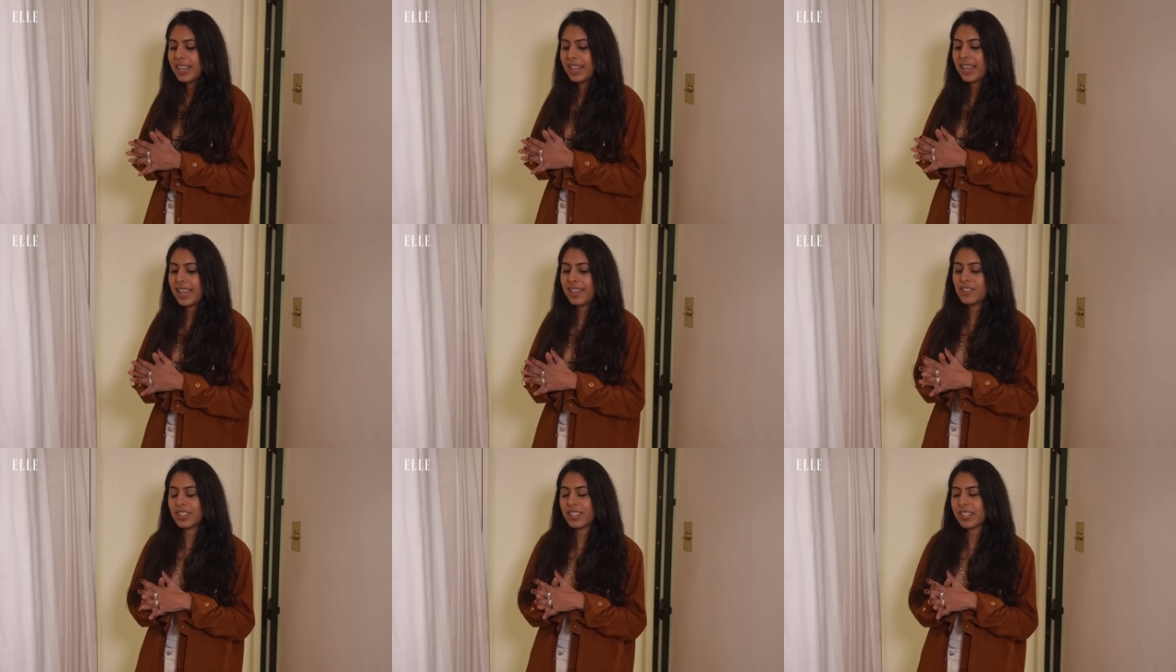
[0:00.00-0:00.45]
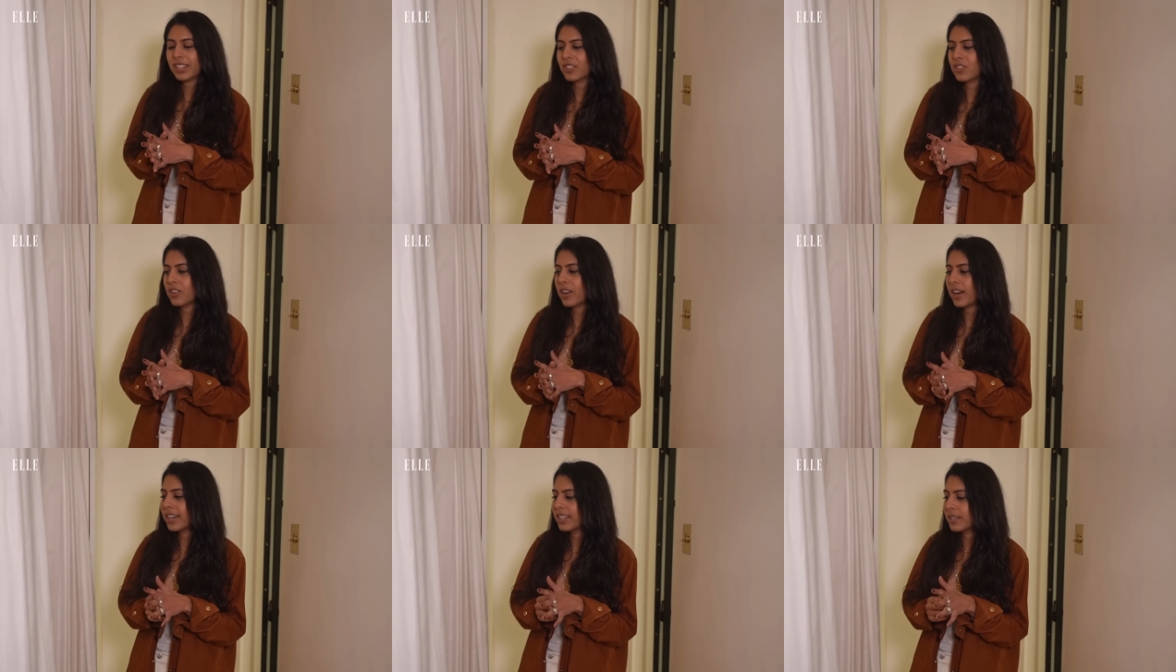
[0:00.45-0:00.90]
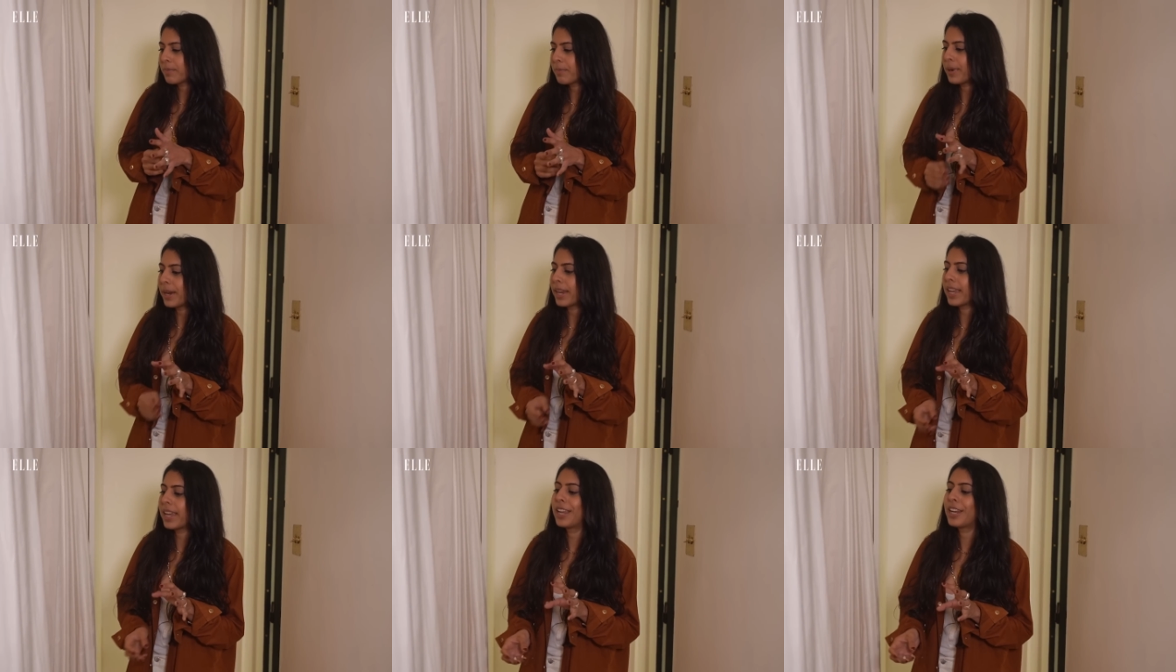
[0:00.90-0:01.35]
Again, just trying to
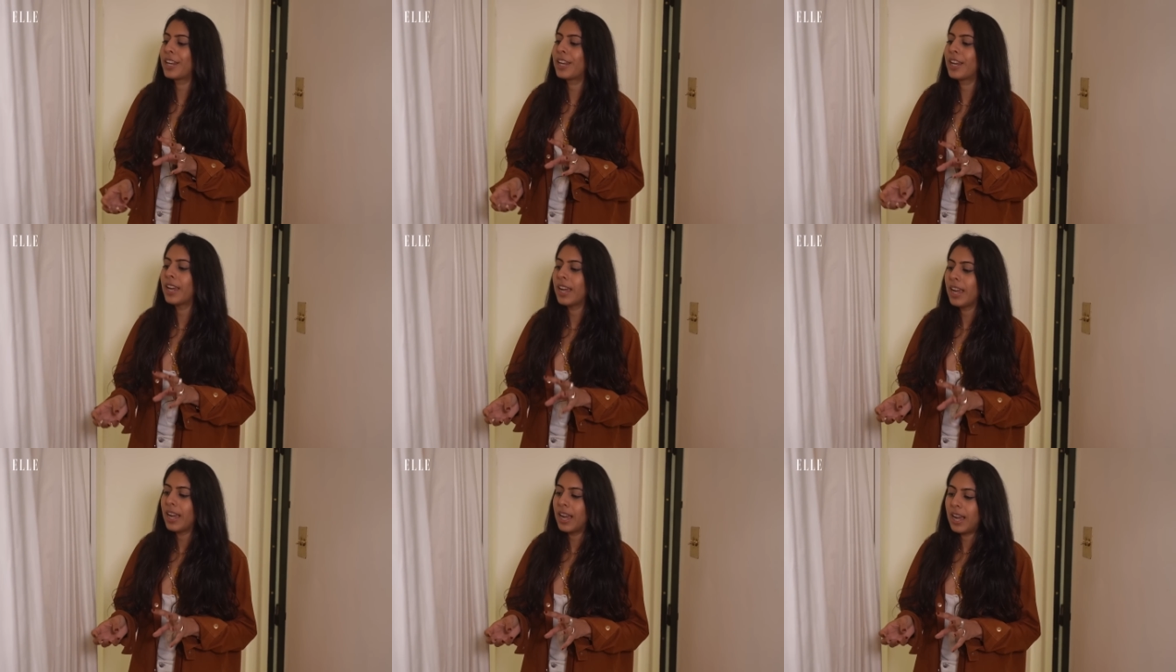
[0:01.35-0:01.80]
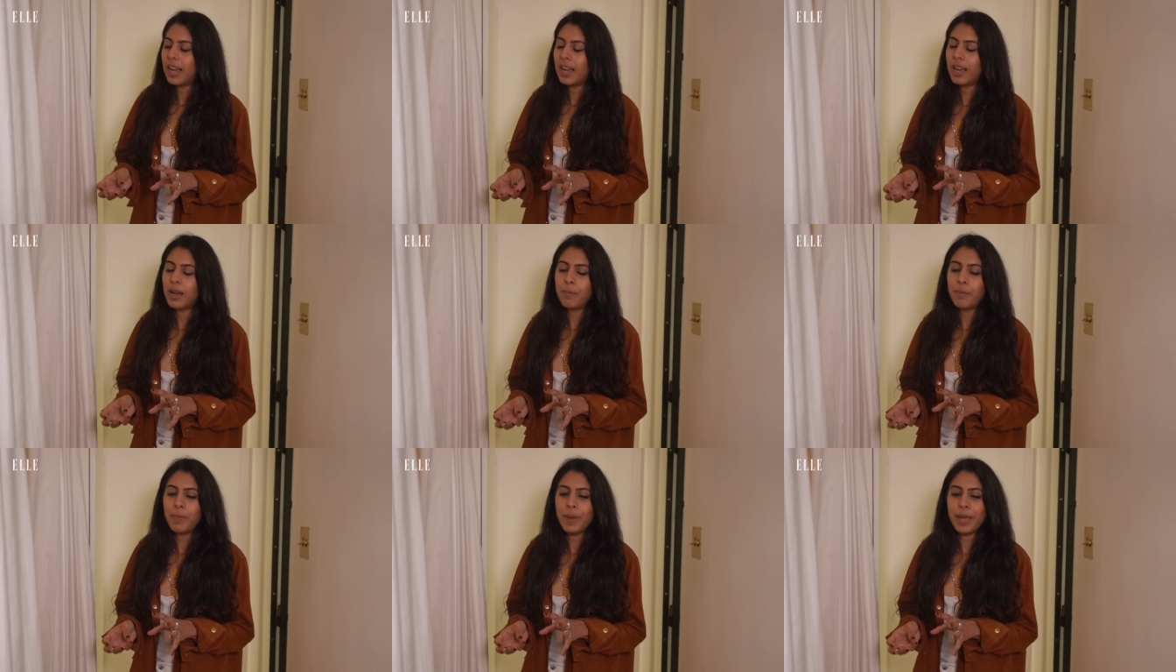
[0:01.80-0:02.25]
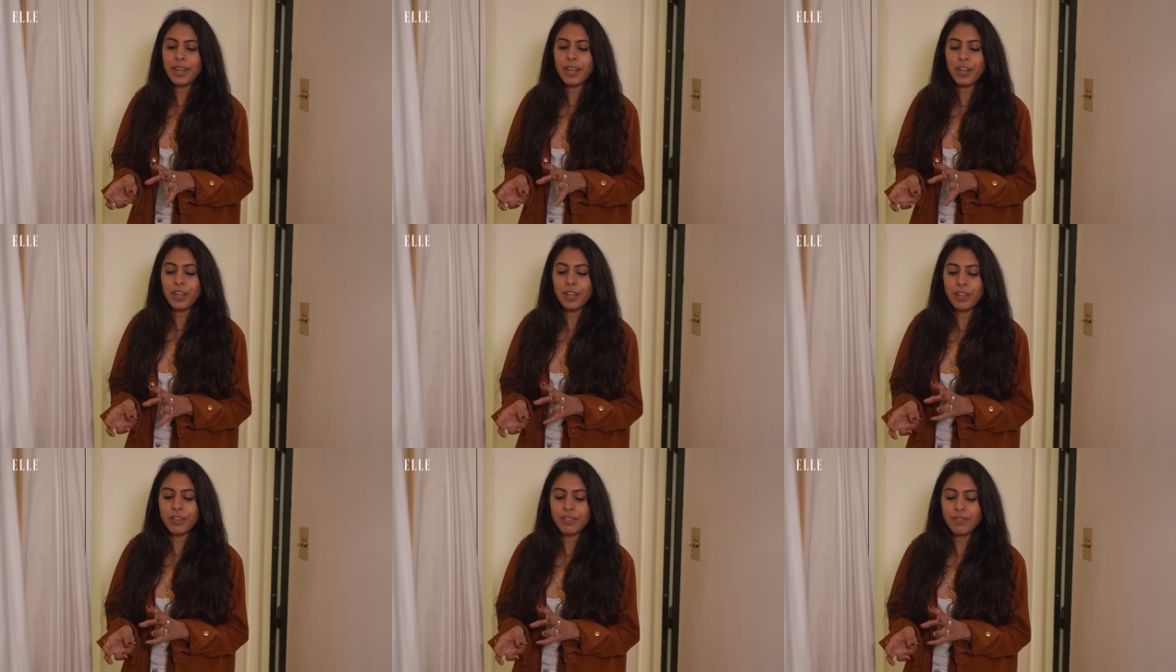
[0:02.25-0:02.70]
bring in a bit
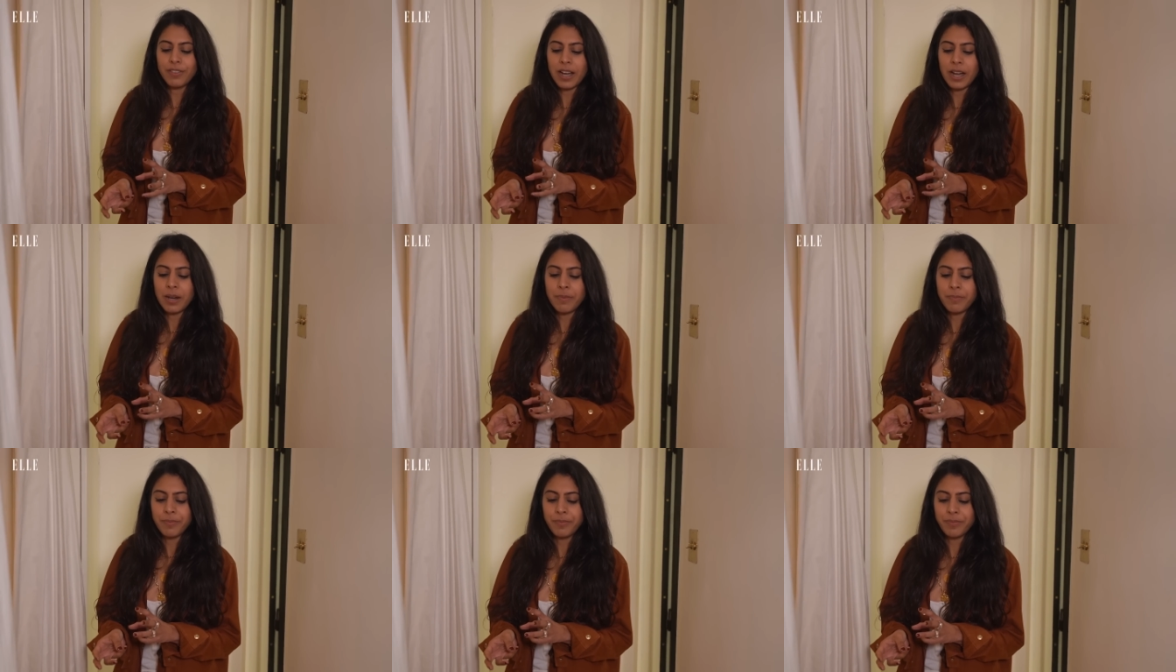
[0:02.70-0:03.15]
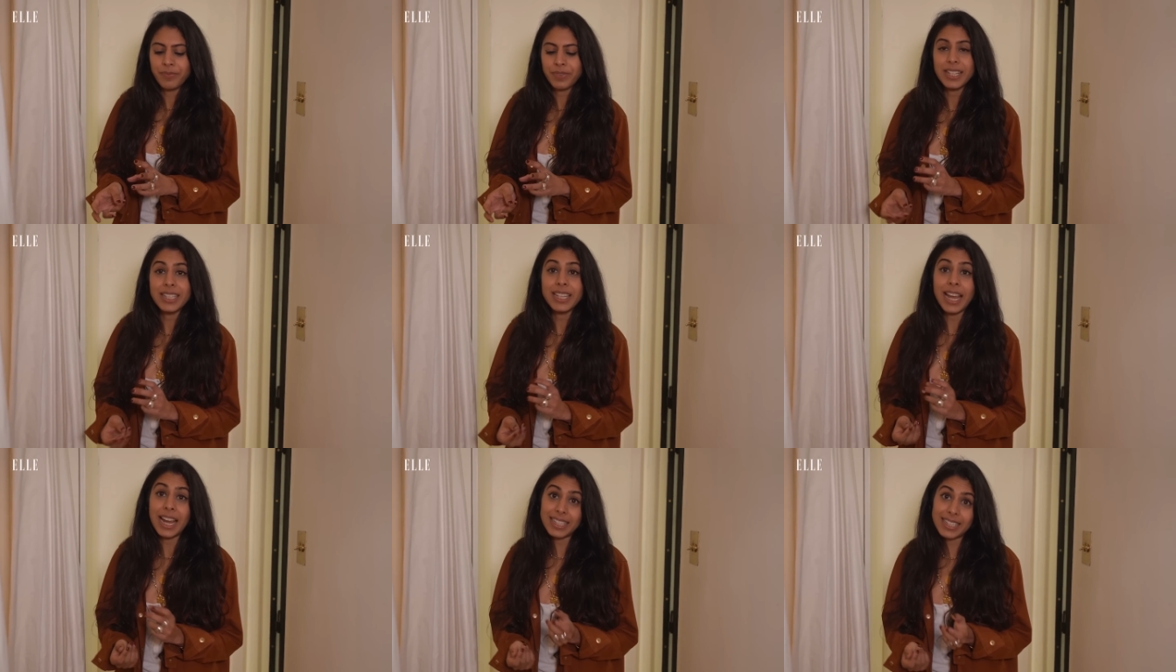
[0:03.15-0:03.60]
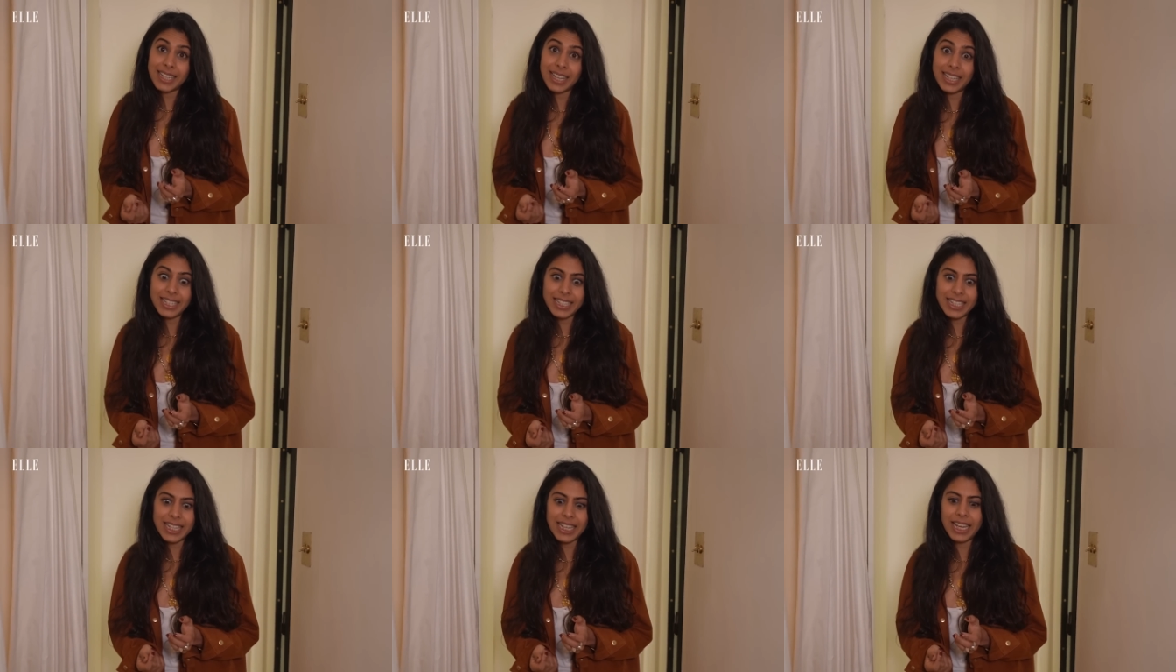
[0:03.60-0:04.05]
of um,
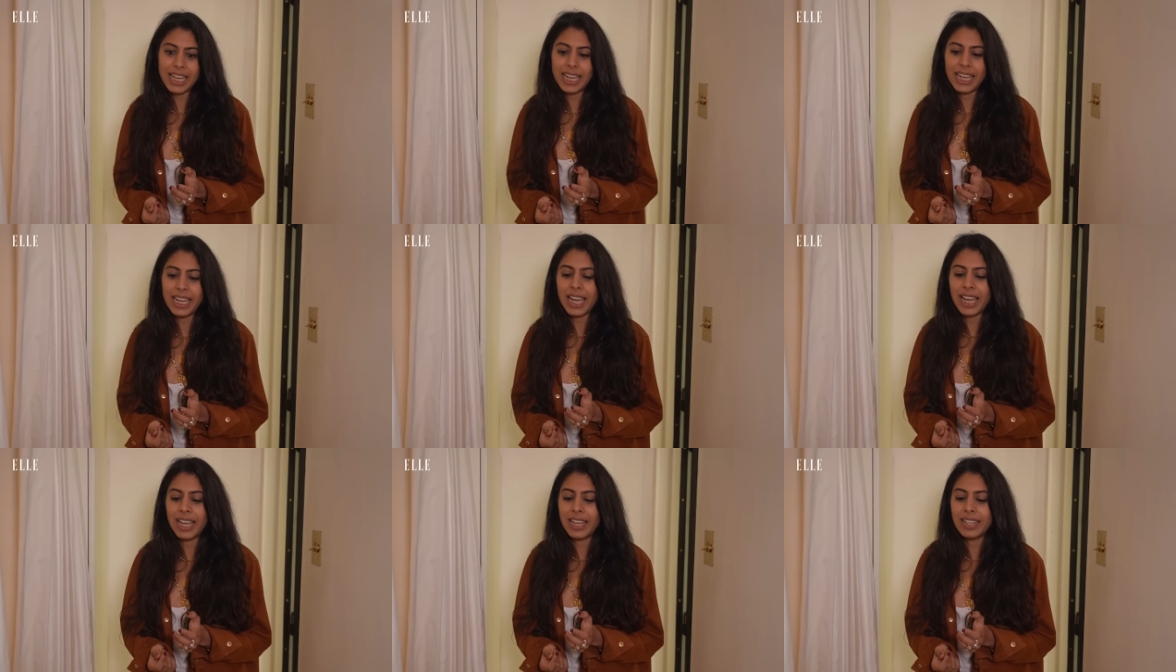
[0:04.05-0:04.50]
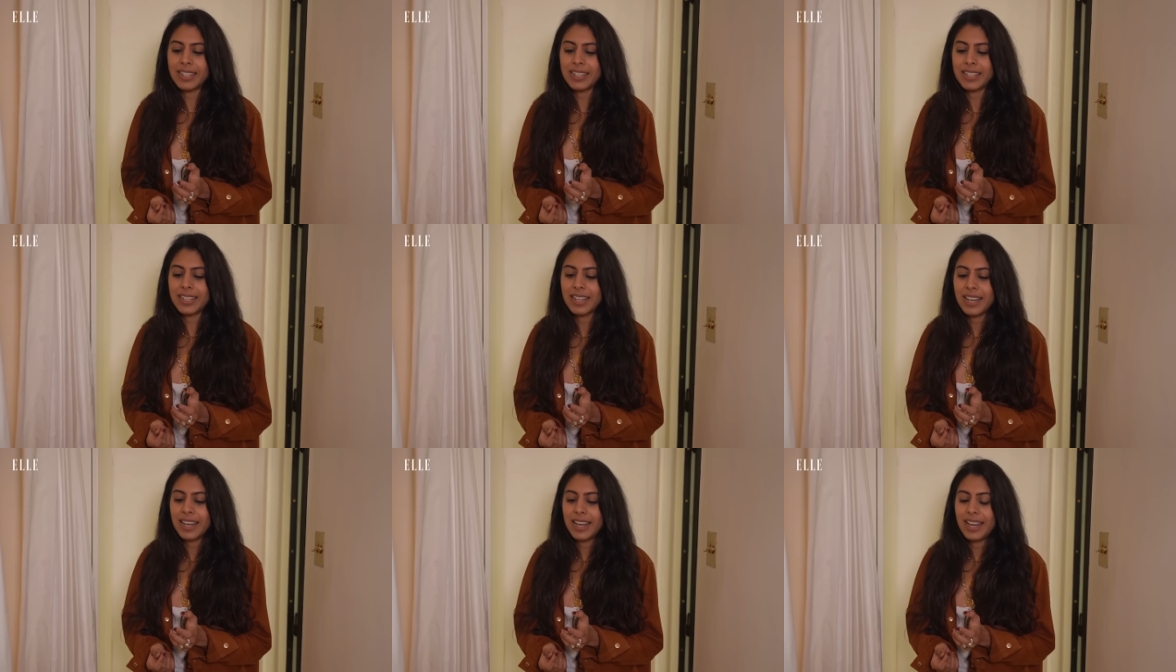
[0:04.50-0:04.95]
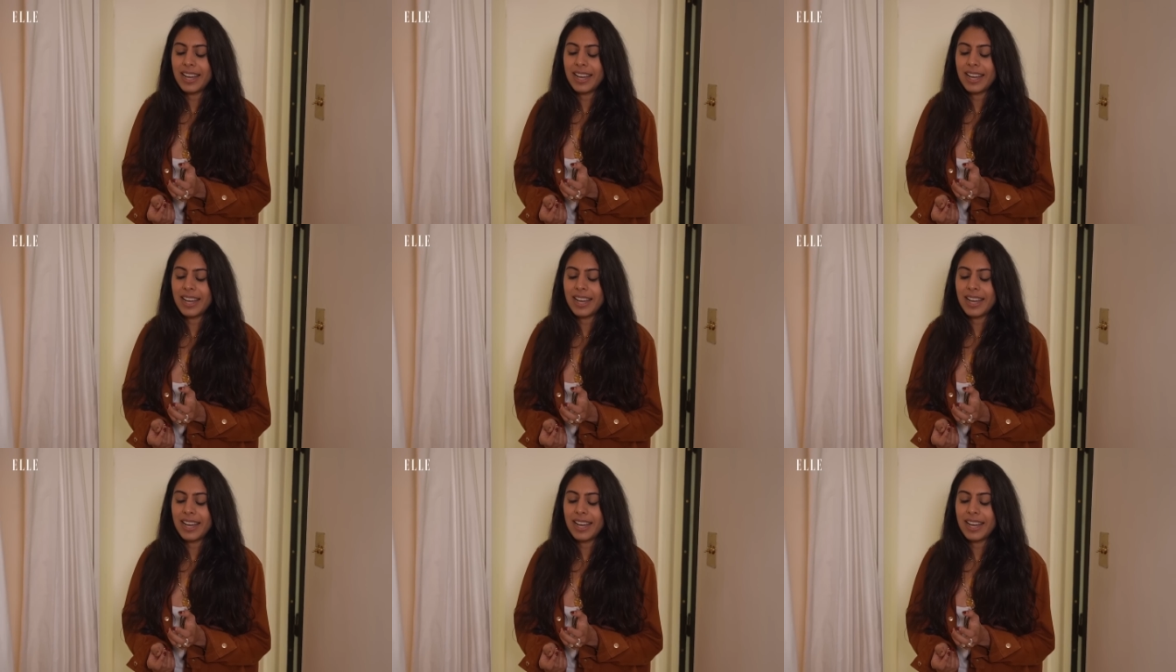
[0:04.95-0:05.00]
tactility and